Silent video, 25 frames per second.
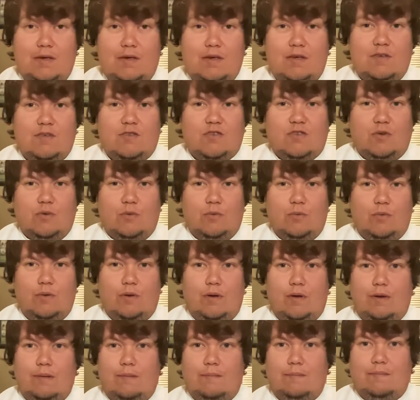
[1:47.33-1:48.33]

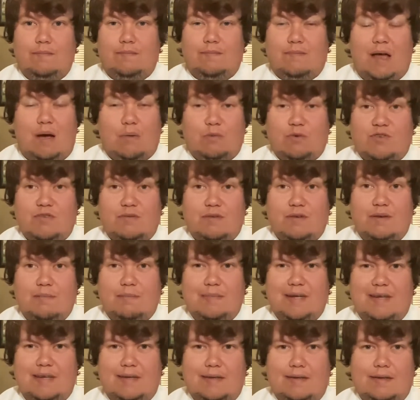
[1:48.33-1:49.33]
So that was an
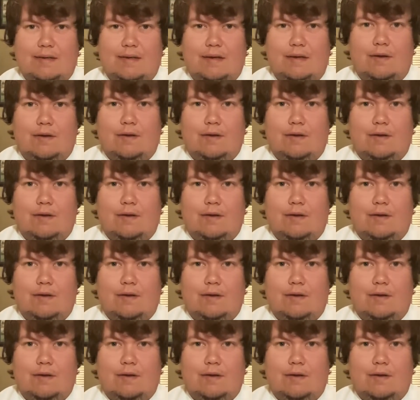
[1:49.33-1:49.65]
immediate